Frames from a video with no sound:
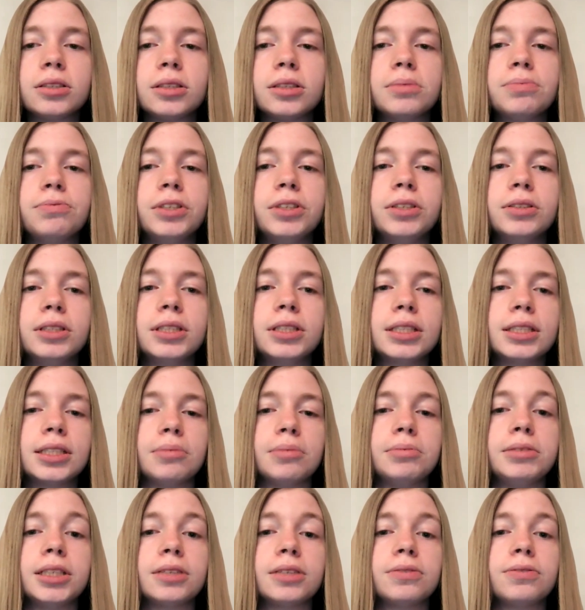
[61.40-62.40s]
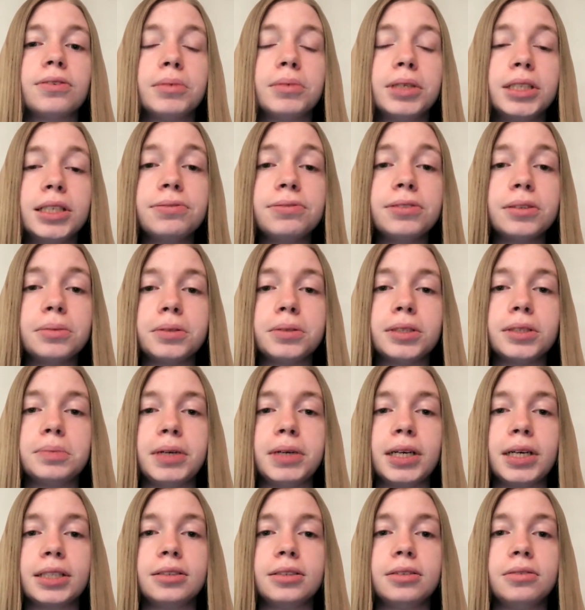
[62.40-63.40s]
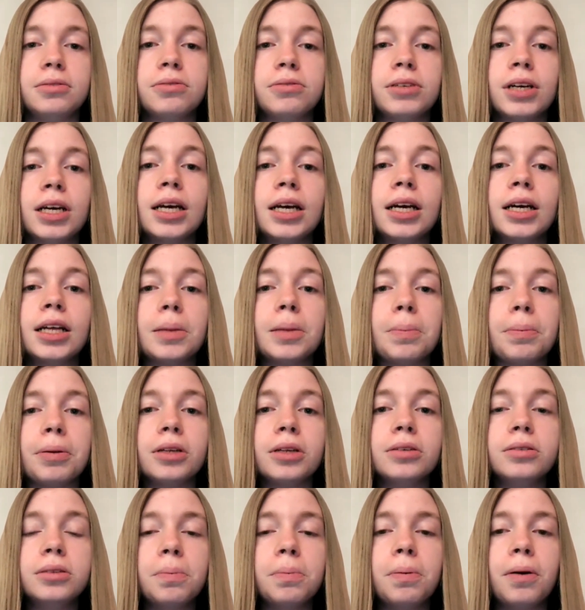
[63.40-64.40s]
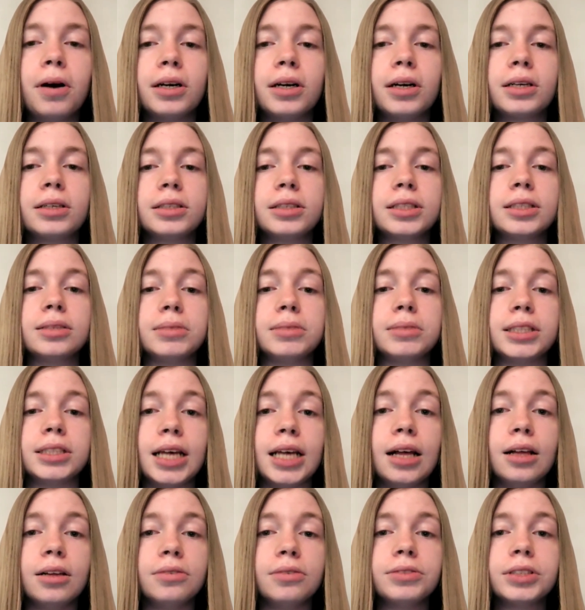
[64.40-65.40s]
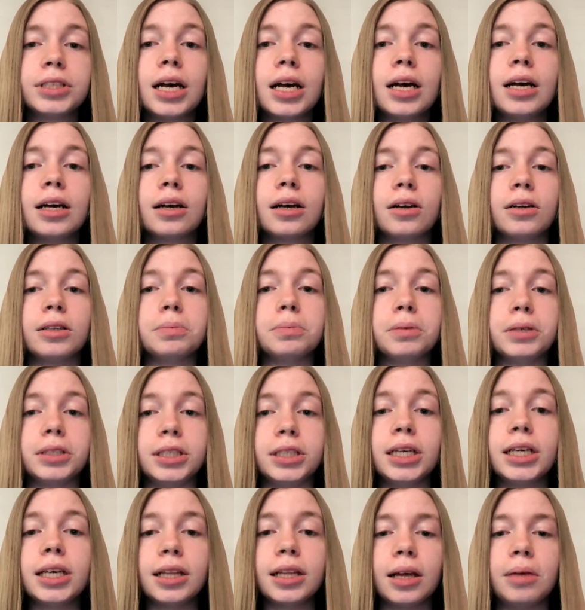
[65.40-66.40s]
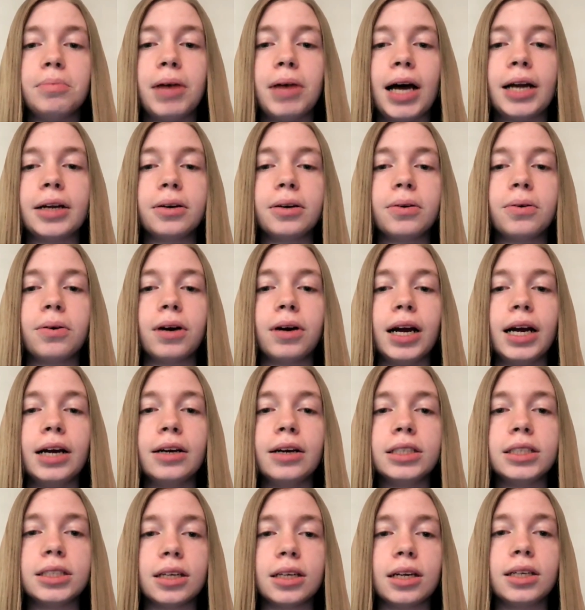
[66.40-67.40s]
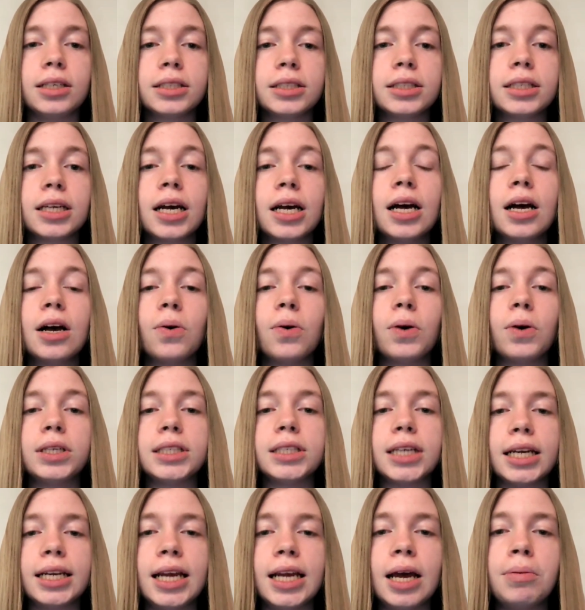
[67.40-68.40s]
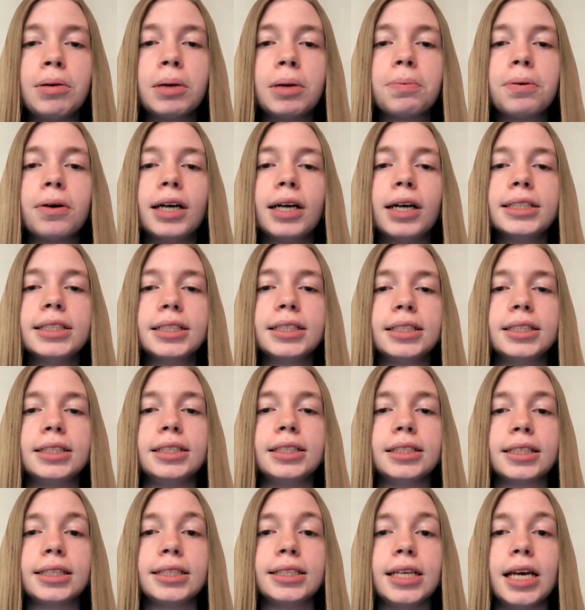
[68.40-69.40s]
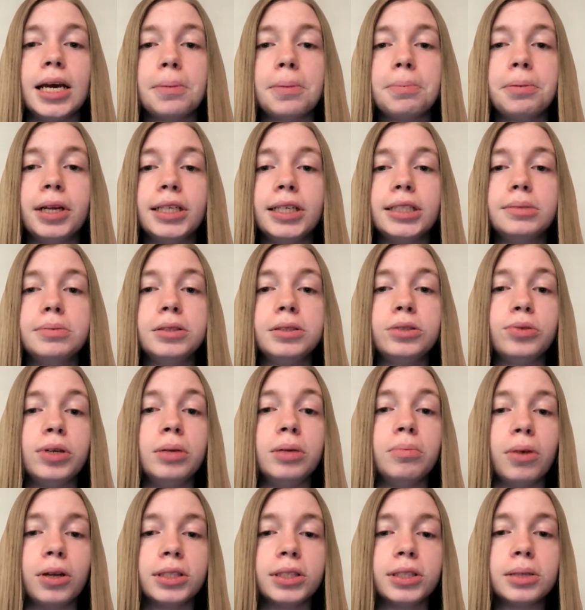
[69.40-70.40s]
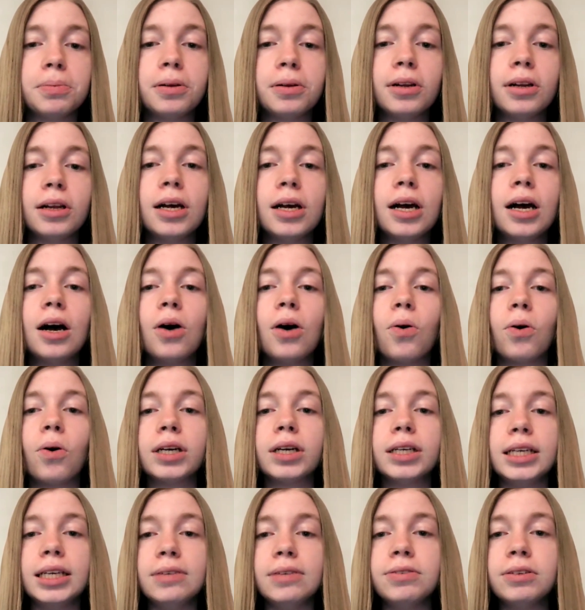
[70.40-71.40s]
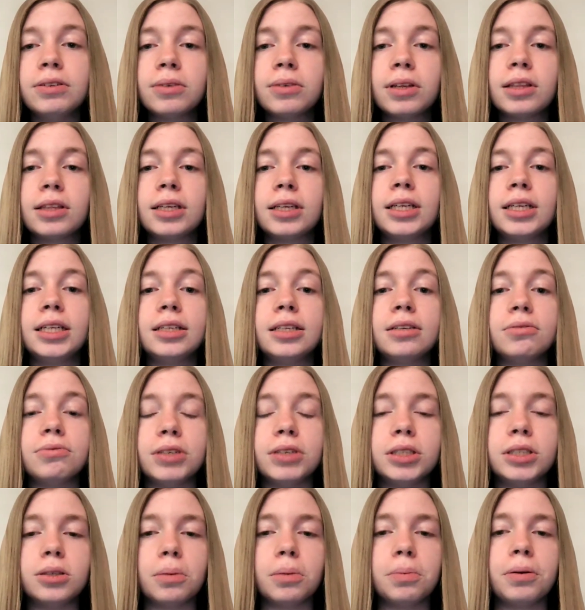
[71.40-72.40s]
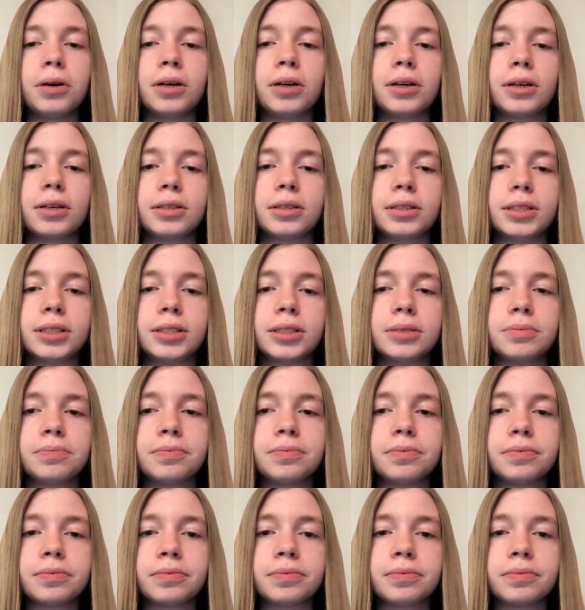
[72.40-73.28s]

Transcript: group views the subject from a different perspective. The pollutant particles themselves, called particulate matter or aerosols, where dynamic processes can take place between multiple or even within individual particles.